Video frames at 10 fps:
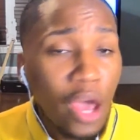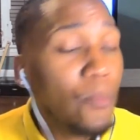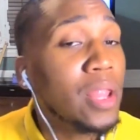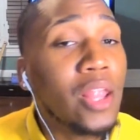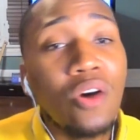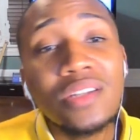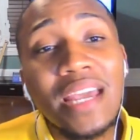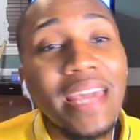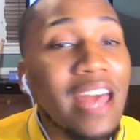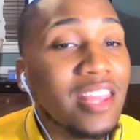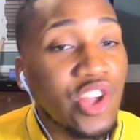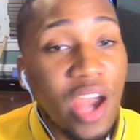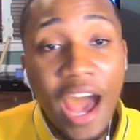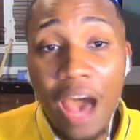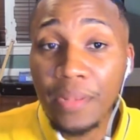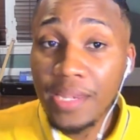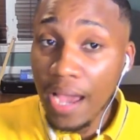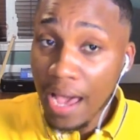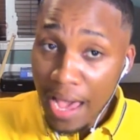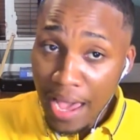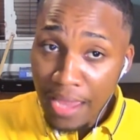but long as they got the job done,